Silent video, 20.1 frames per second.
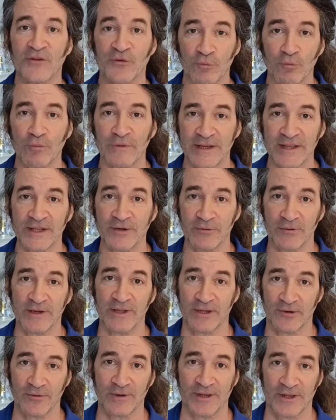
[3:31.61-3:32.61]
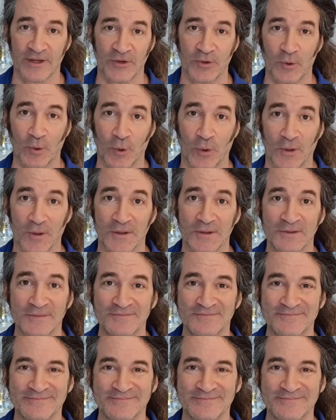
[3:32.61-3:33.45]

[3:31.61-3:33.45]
it's really, really, really cool.